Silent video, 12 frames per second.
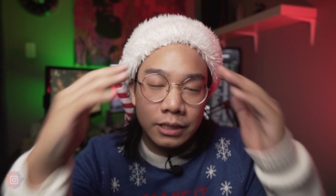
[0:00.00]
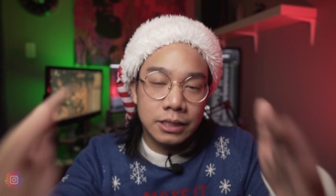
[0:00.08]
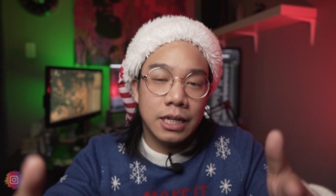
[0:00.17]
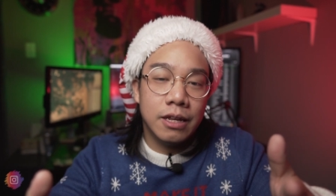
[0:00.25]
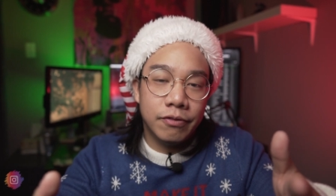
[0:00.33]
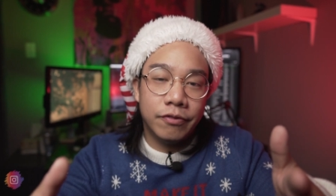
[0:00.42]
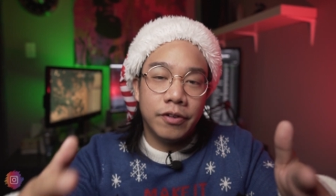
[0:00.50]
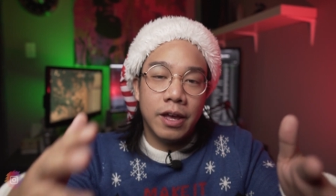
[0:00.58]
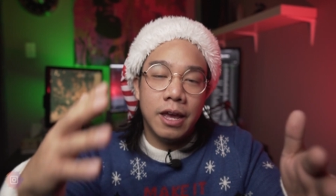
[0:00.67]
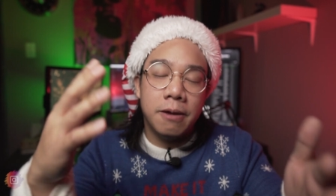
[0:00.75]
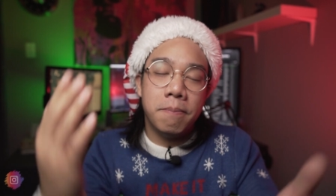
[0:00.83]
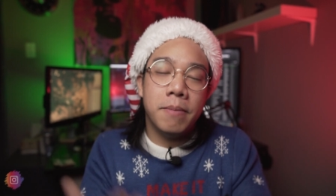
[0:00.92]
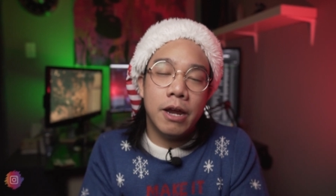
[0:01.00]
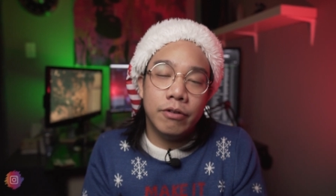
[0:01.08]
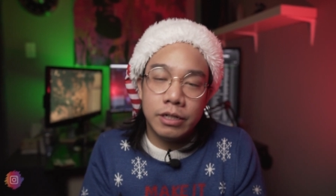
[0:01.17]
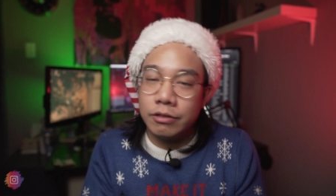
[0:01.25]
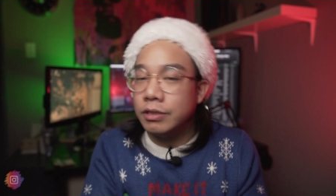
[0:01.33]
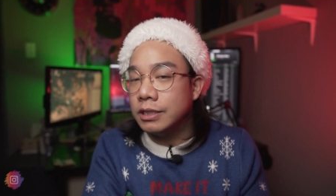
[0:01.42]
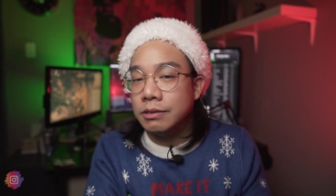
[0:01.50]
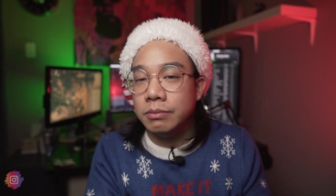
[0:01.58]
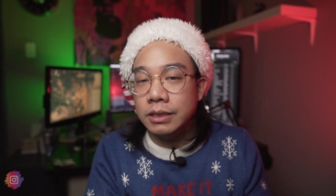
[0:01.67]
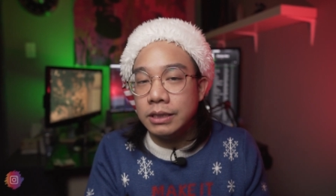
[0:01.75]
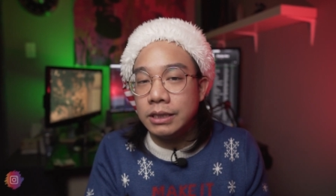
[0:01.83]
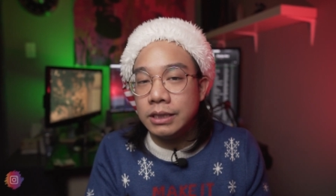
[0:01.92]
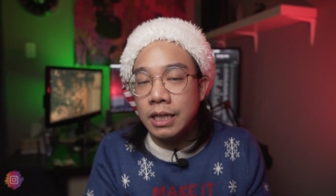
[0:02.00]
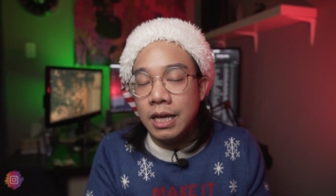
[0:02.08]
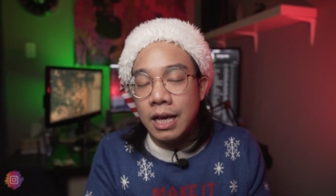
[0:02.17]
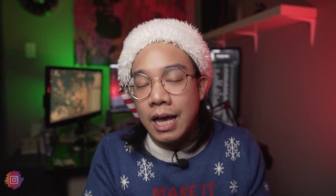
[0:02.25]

safe and Merry Christmas.